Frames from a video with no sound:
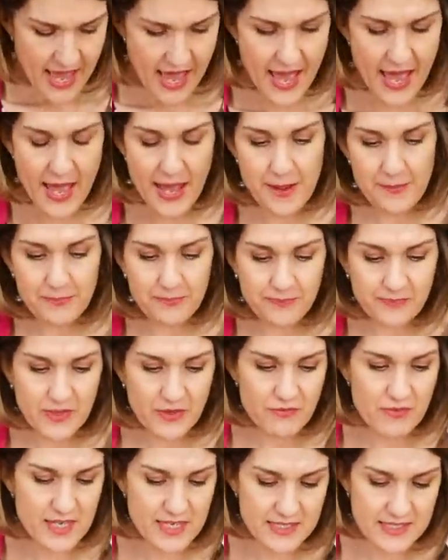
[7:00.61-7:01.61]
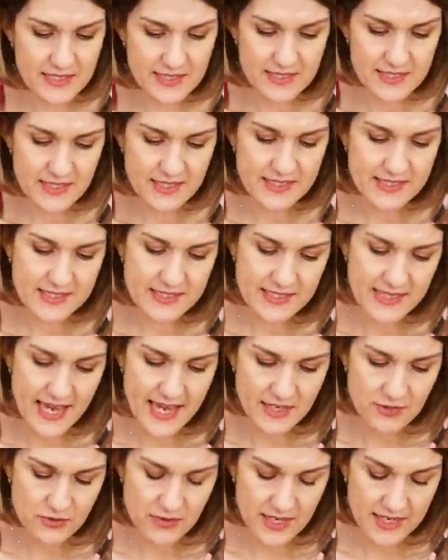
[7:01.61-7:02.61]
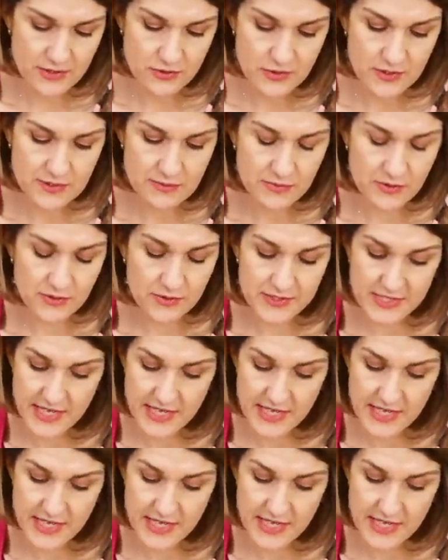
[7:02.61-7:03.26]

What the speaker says: runs in sizes extra, extra small